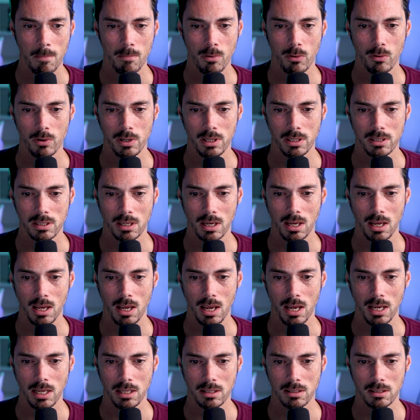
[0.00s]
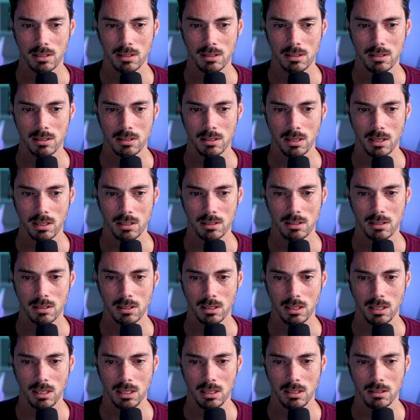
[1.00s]
0.86
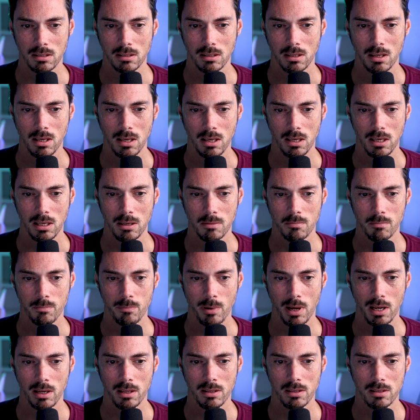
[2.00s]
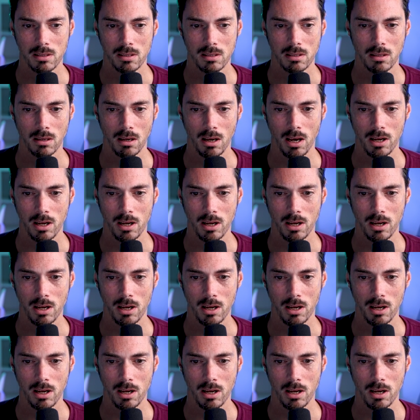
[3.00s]
ETH in balance.